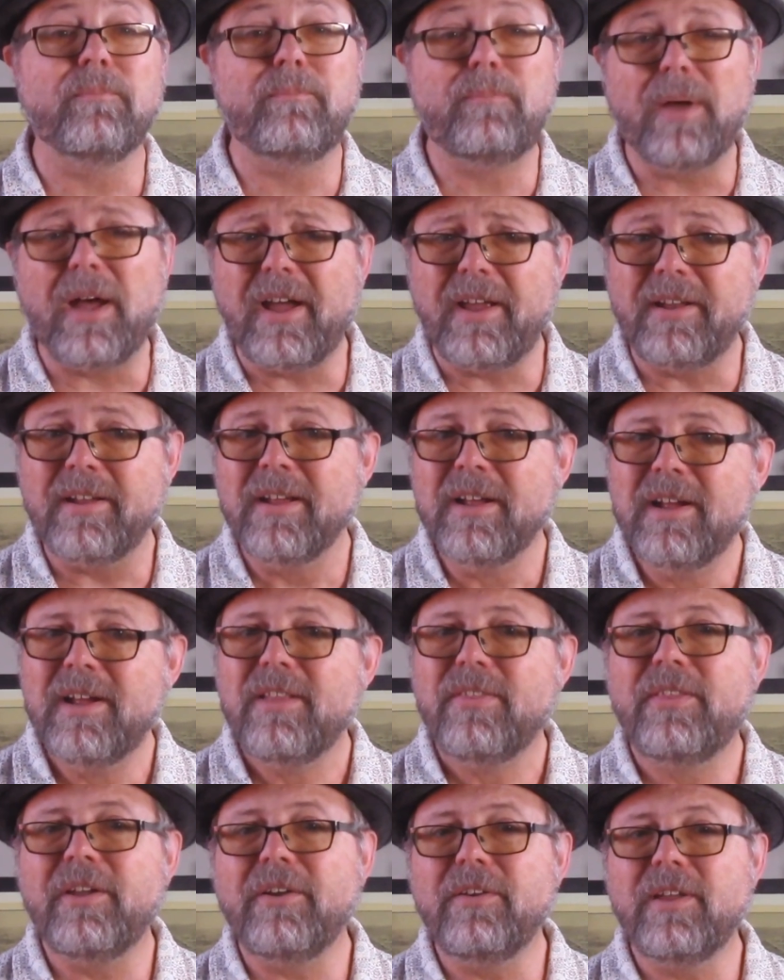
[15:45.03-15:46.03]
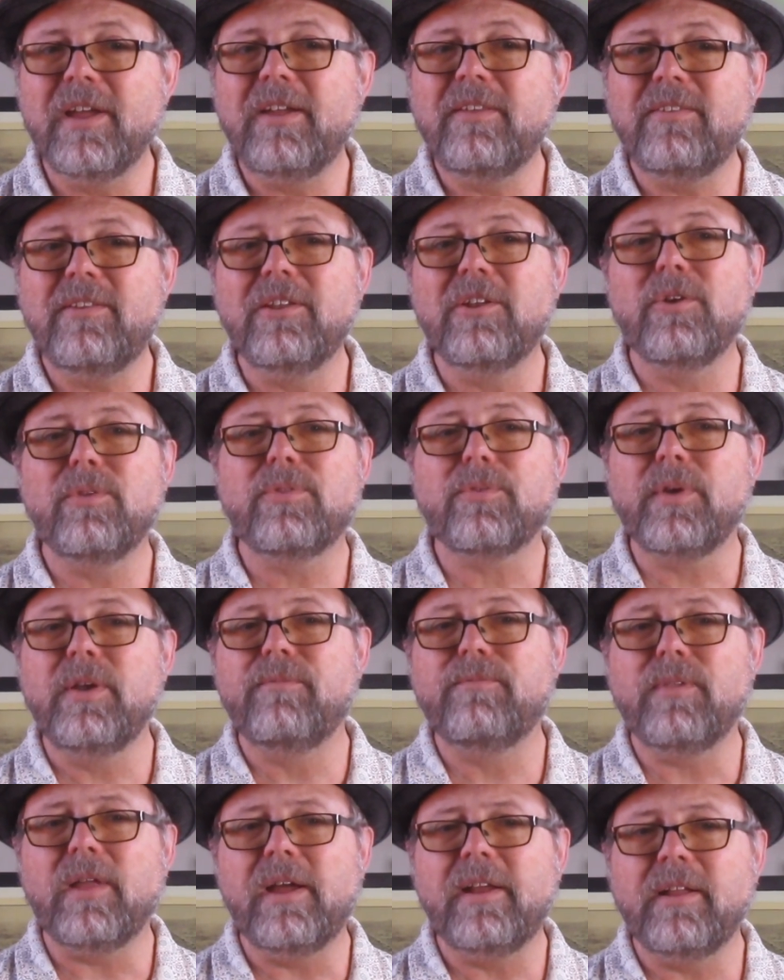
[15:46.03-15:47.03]
but their 1903
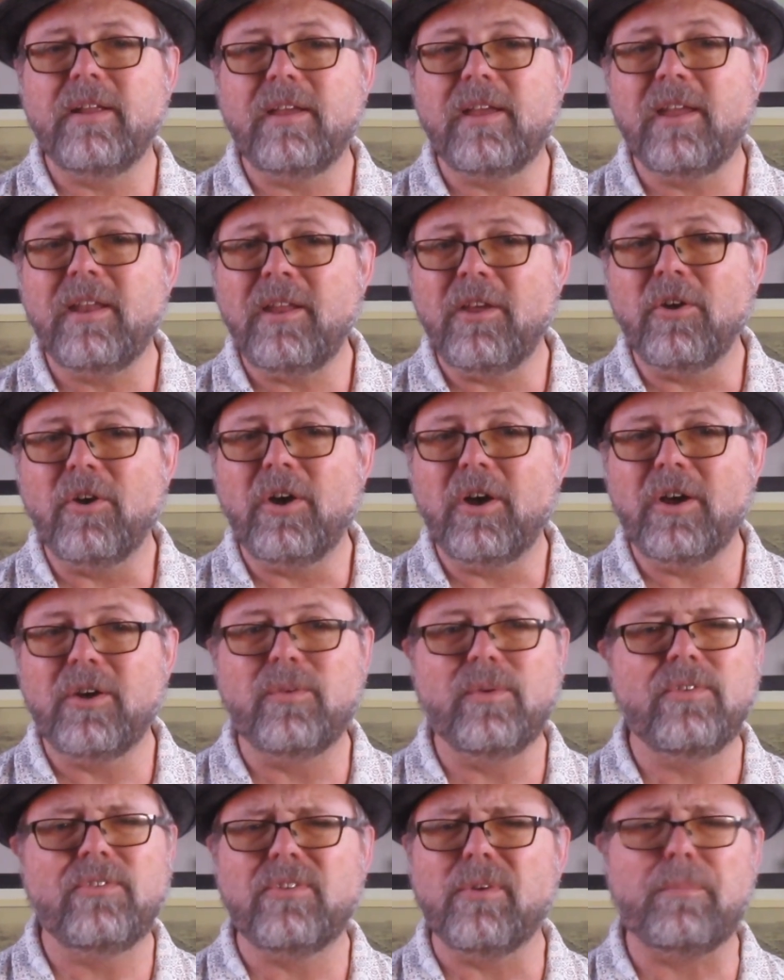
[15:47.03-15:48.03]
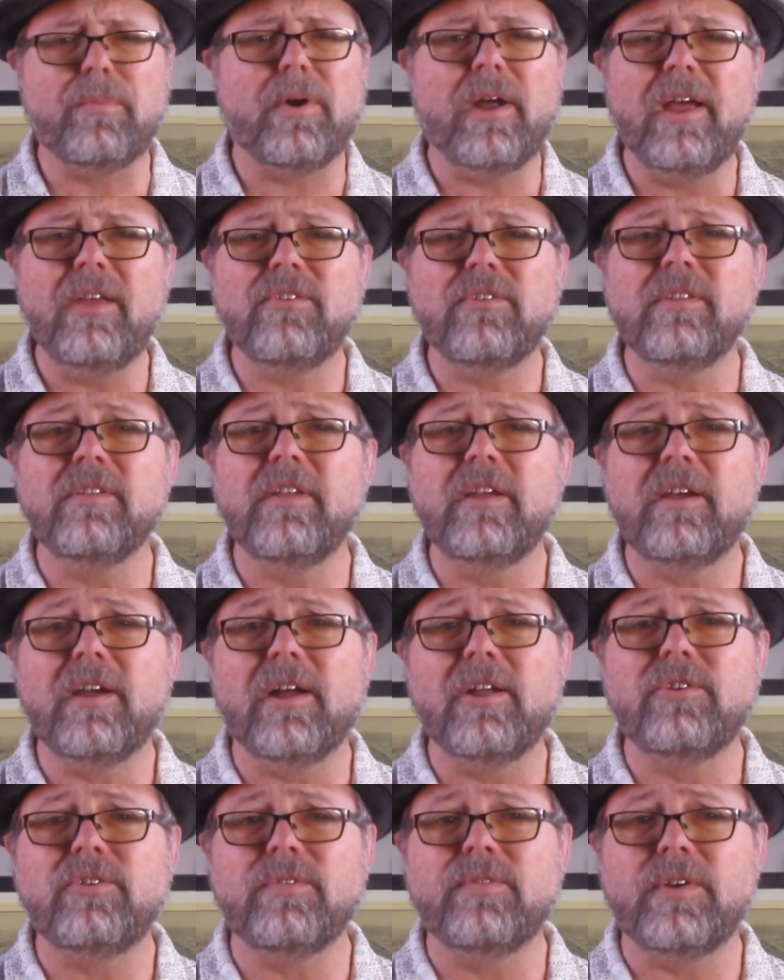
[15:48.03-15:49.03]
flight at Kitty Hawk was surprisingly
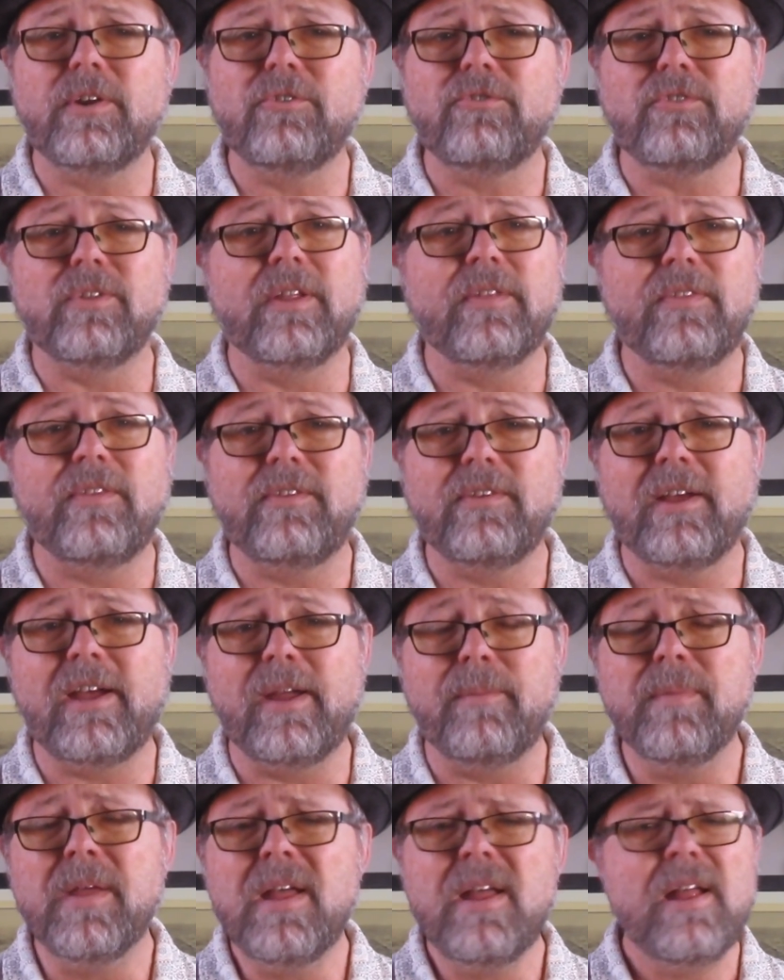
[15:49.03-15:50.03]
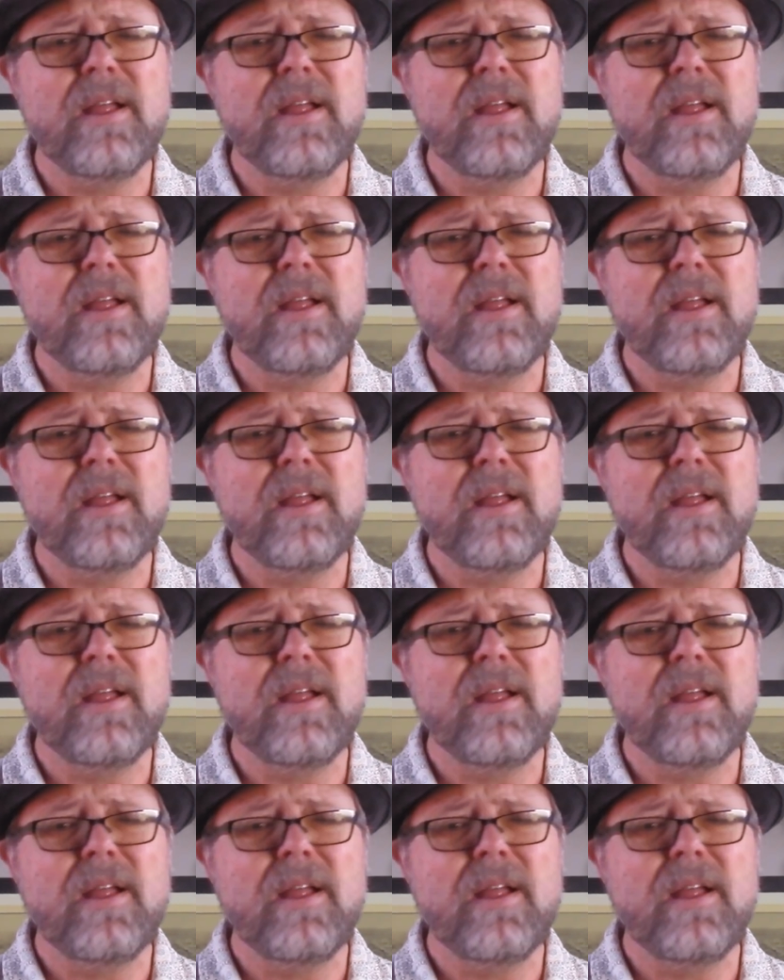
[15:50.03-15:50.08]
controversial at the time,